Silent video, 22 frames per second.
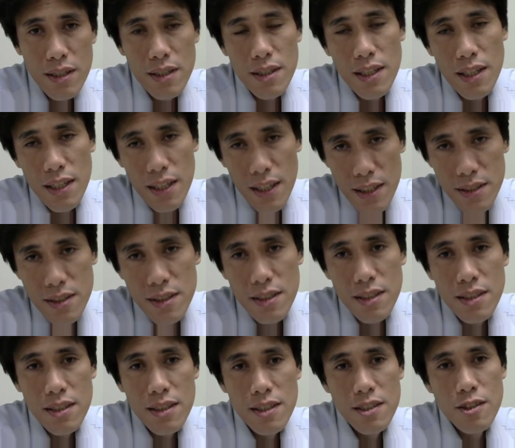The next
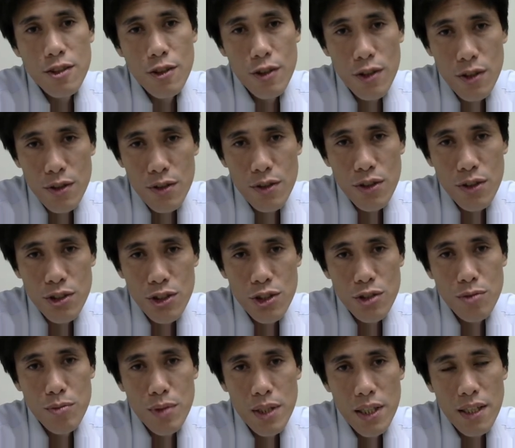sentence, all cooking
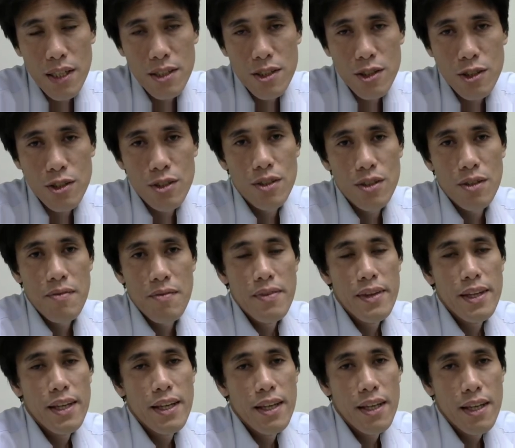should be done. So,
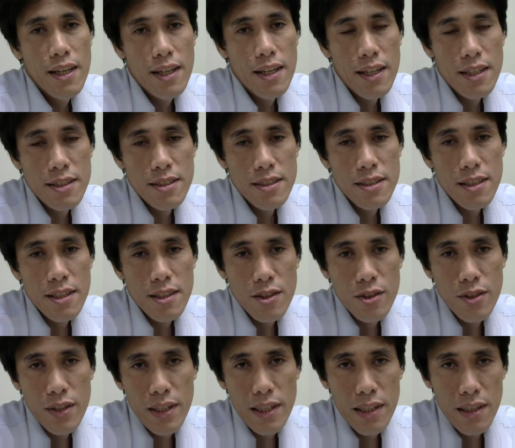it's not
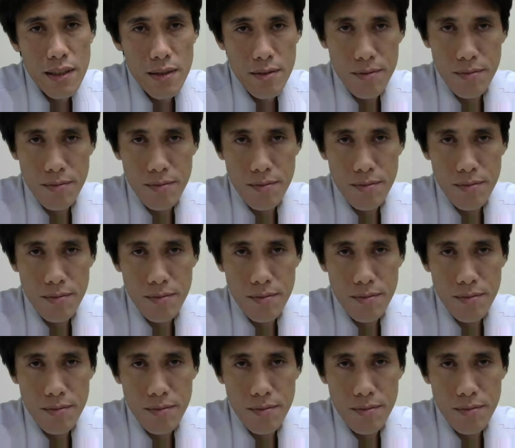coherent.